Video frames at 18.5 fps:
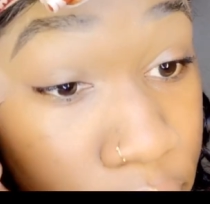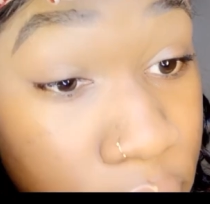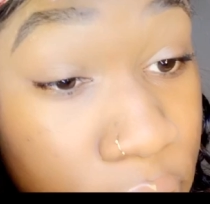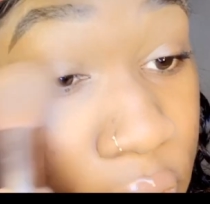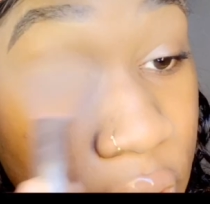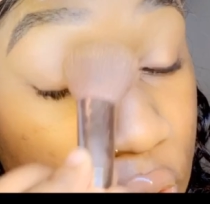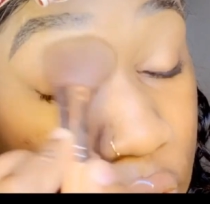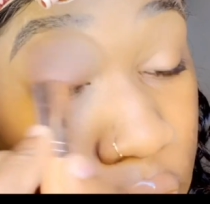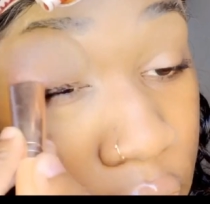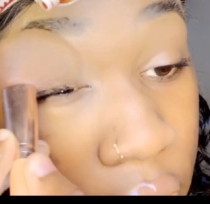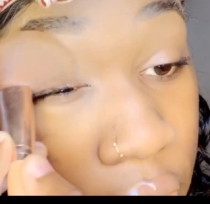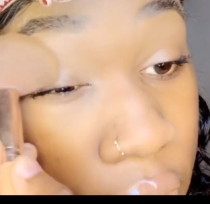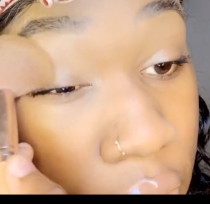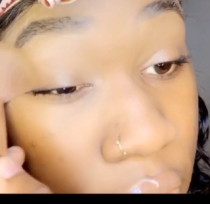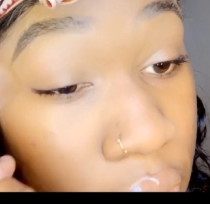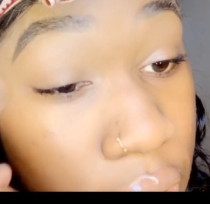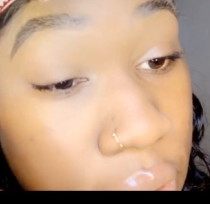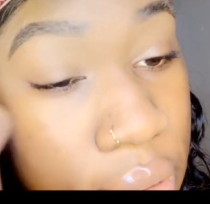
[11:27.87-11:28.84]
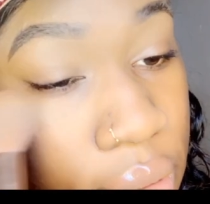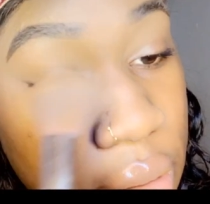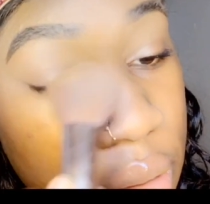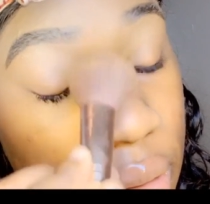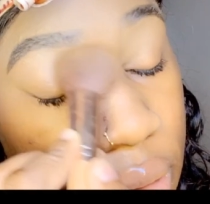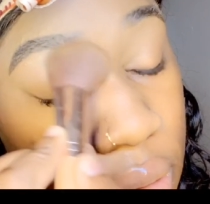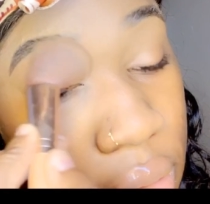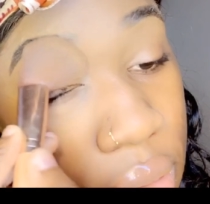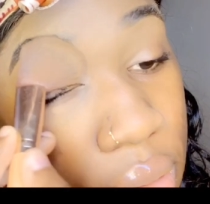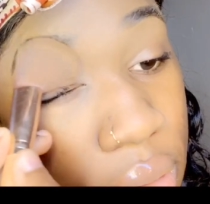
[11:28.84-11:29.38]
to try to get it
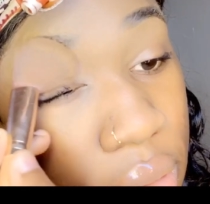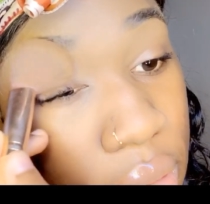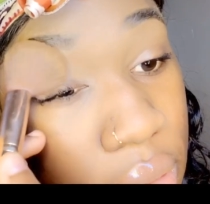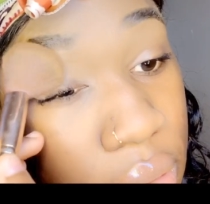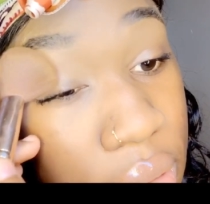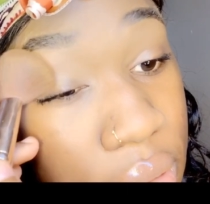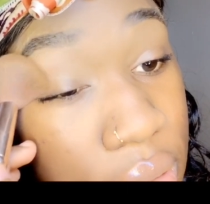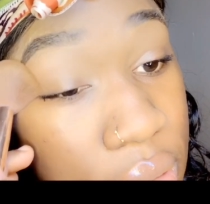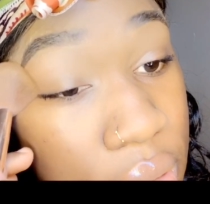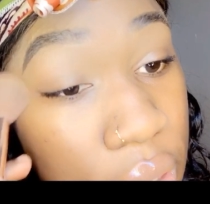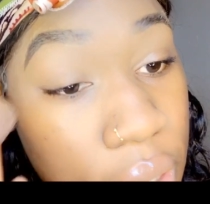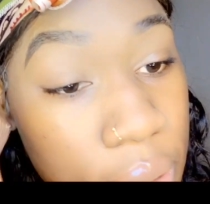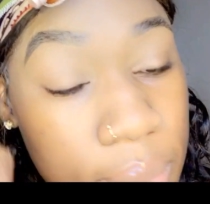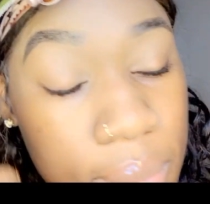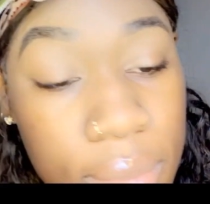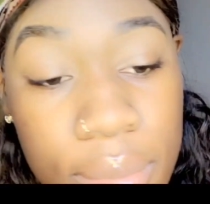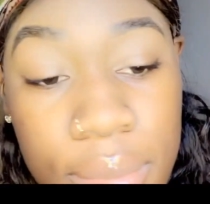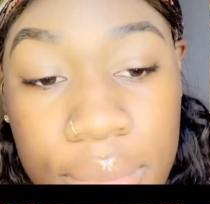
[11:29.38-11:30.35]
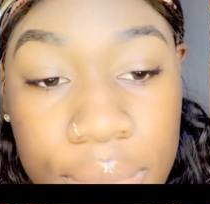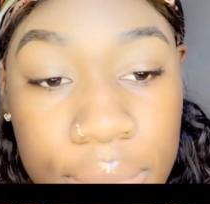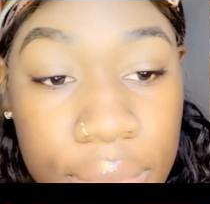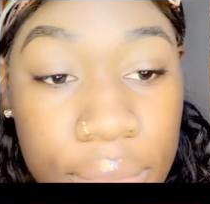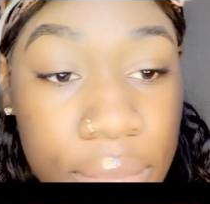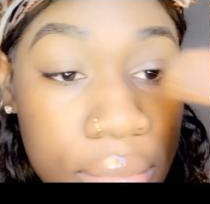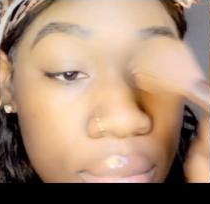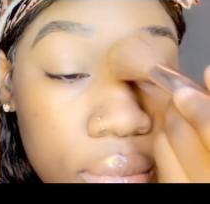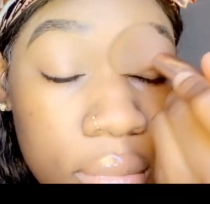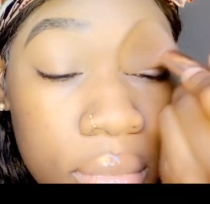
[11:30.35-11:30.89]
the same
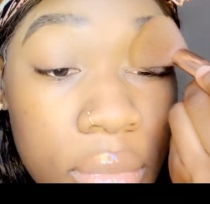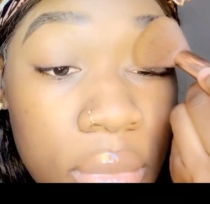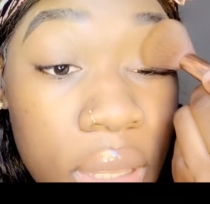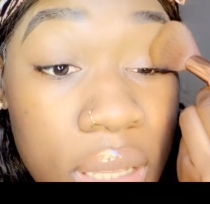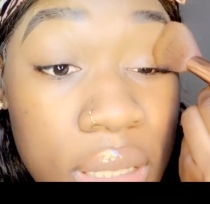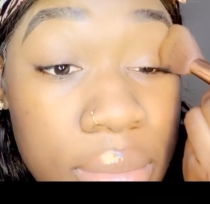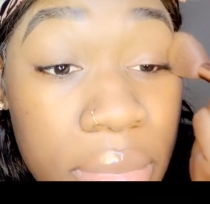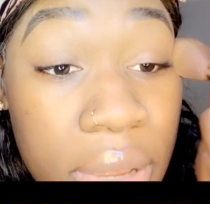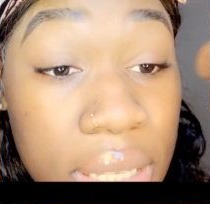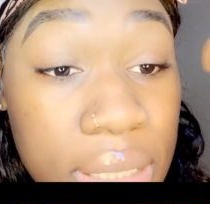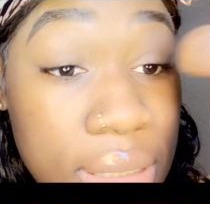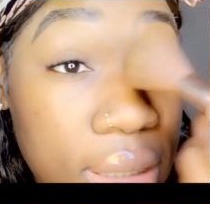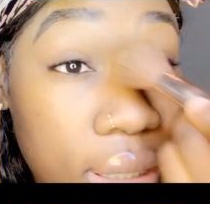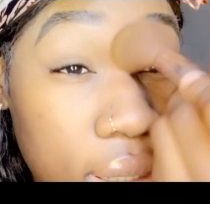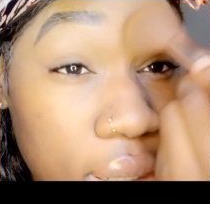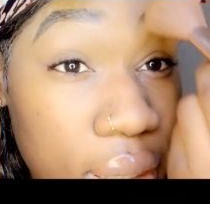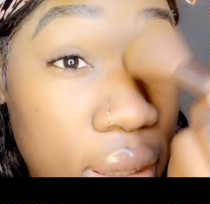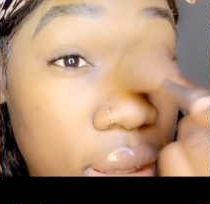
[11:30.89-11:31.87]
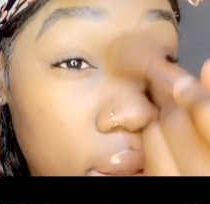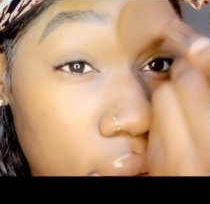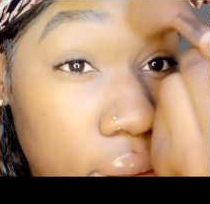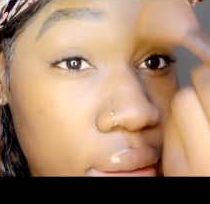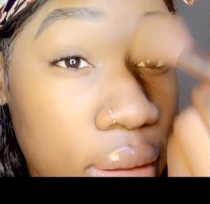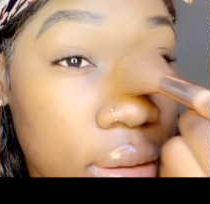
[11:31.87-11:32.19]
as my skin color.